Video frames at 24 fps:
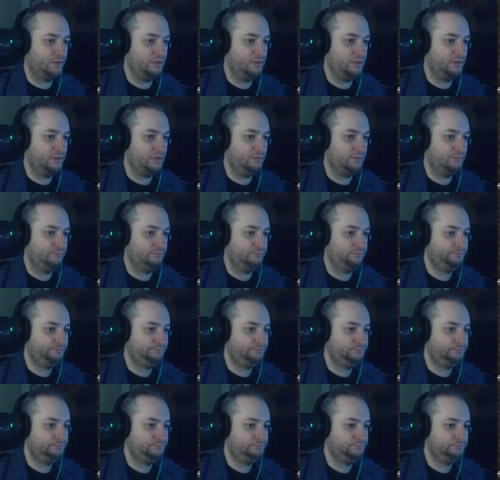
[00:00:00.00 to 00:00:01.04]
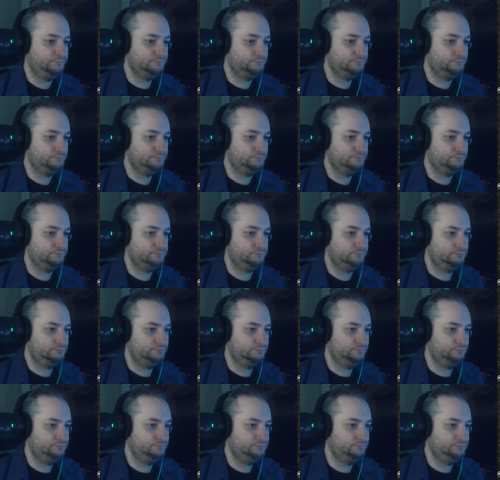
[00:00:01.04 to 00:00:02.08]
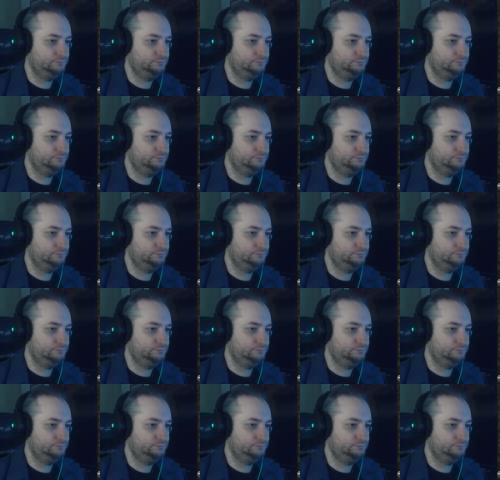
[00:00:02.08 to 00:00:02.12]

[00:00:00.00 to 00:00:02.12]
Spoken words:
(no one is talking)